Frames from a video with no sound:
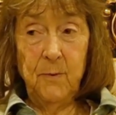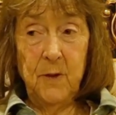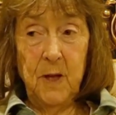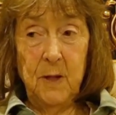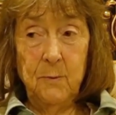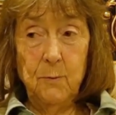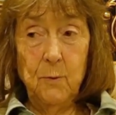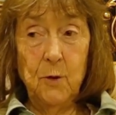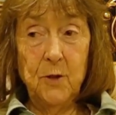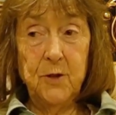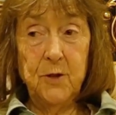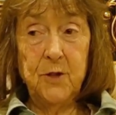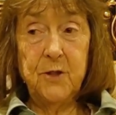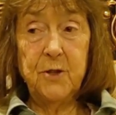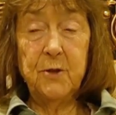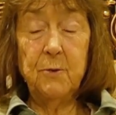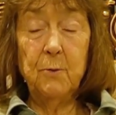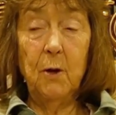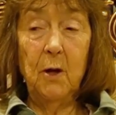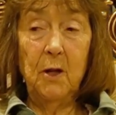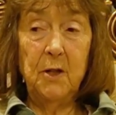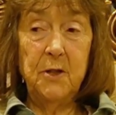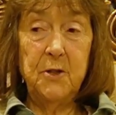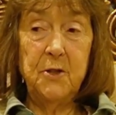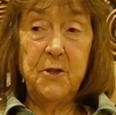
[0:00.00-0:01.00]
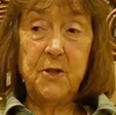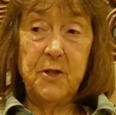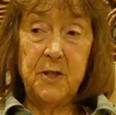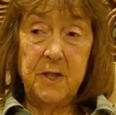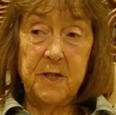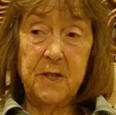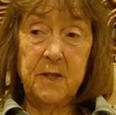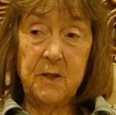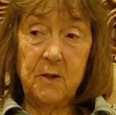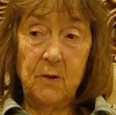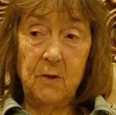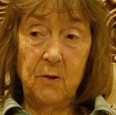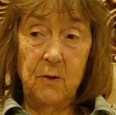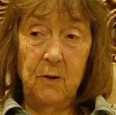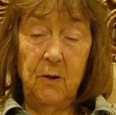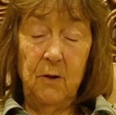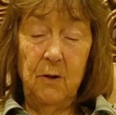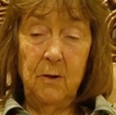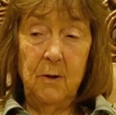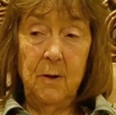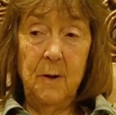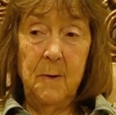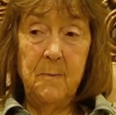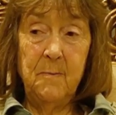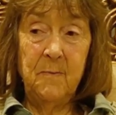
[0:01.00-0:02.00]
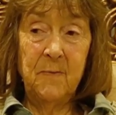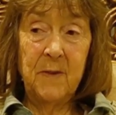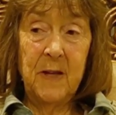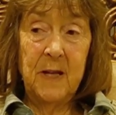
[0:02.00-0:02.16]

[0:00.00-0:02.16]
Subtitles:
in what zoologists call